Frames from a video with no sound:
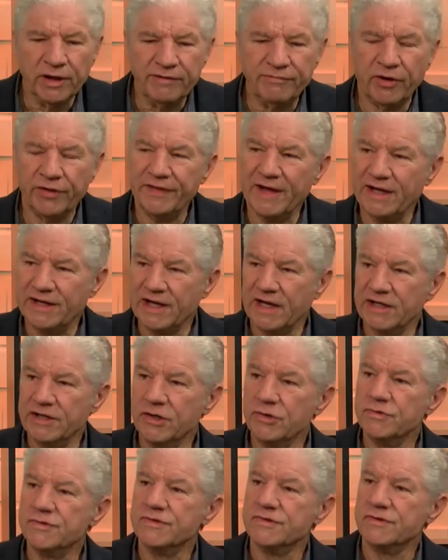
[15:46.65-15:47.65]
live on that
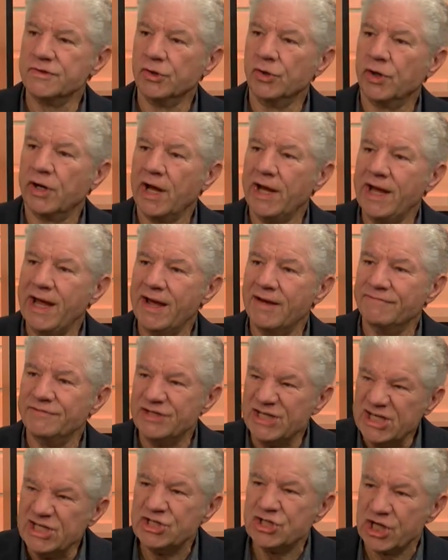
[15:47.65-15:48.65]
diagnosis. Look, I
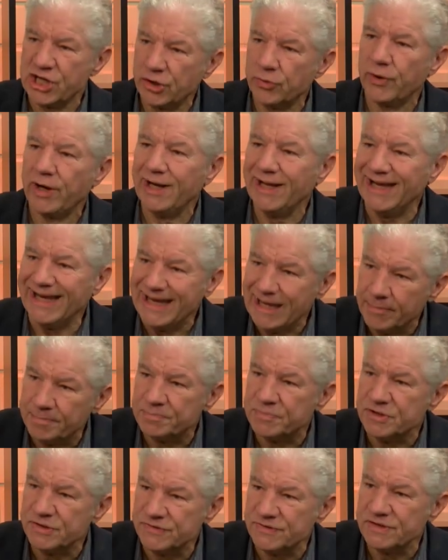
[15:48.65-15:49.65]
have degenerating
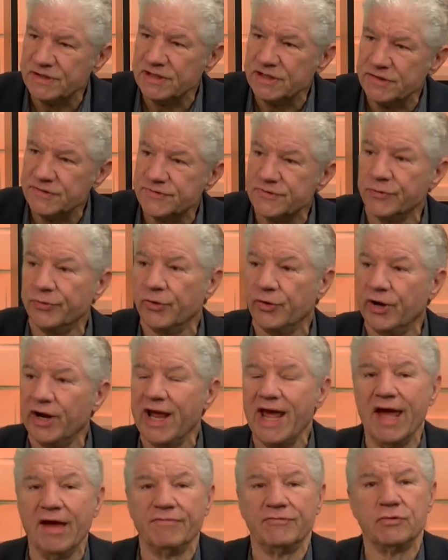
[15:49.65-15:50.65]
hip disease, so they're going
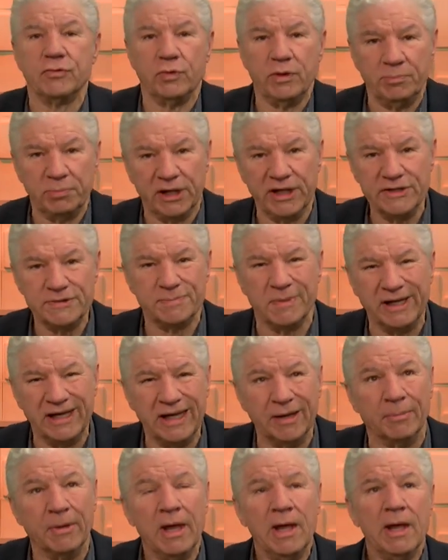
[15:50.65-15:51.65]
to have to replace my
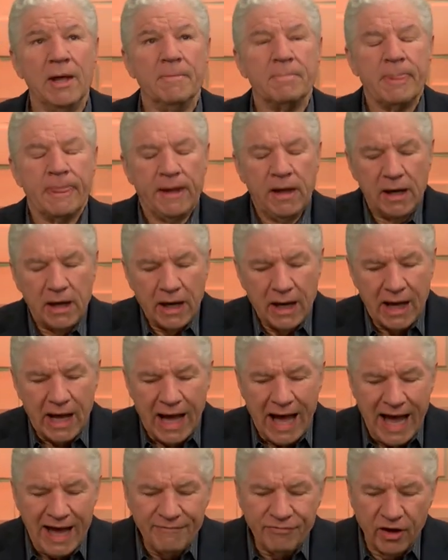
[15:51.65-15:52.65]
hip.
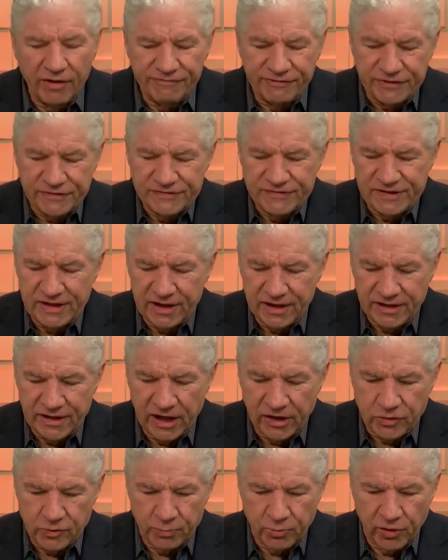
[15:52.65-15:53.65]
I've often said,
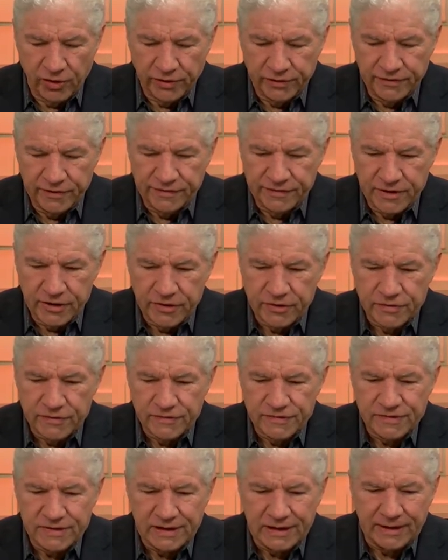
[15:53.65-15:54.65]
Doctor Brunk, that
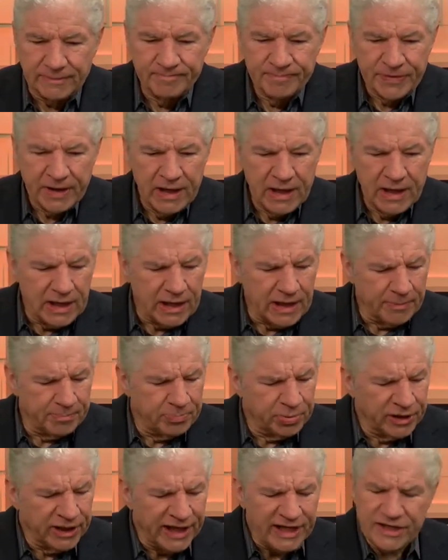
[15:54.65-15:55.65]
there's a, a
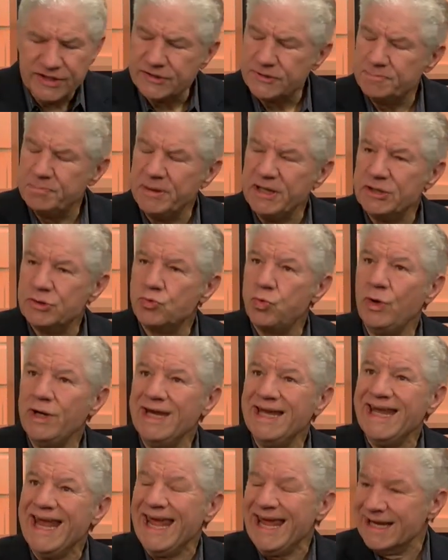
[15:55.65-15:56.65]
place
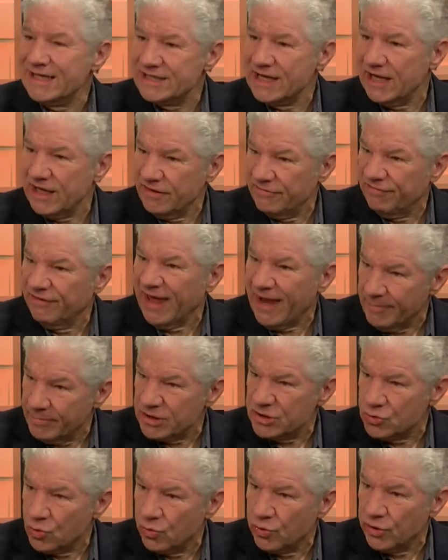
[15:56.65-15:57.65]
between
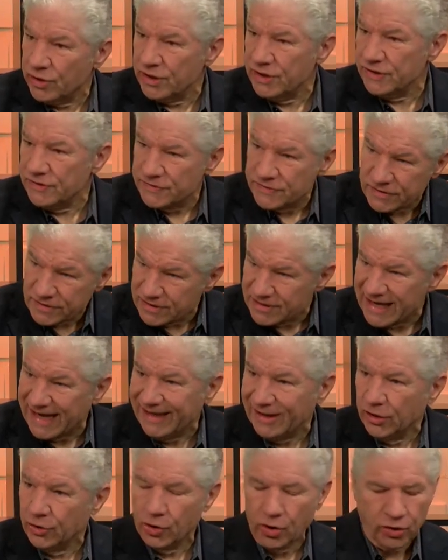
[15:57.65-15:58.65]
anti-inflammatories and
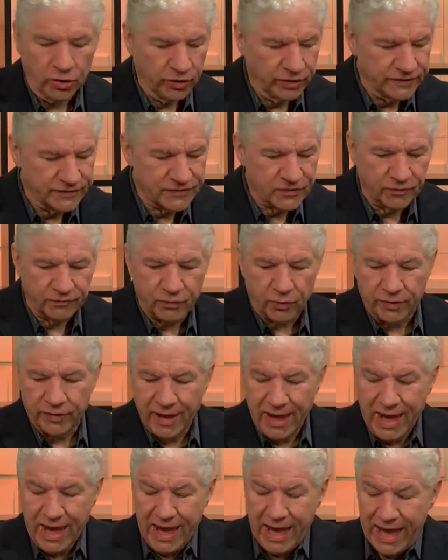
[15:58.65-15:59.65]
Tylenol and so forth
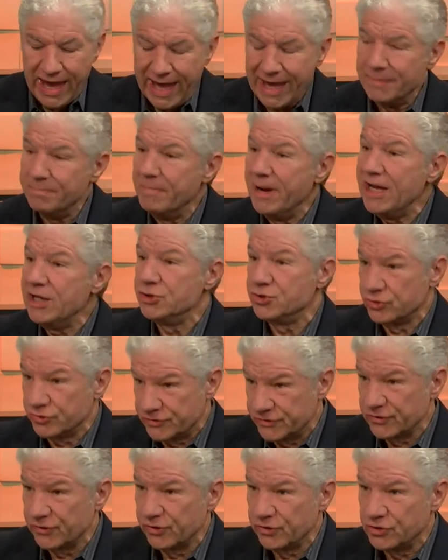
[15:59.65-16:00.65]
and major
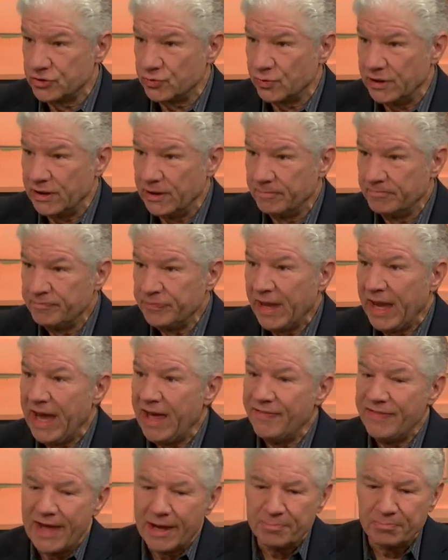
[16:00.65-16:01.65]
surgery. Right.
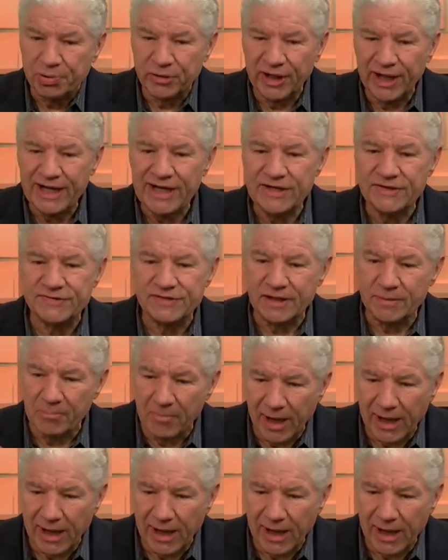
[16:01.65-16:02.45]
And that place, in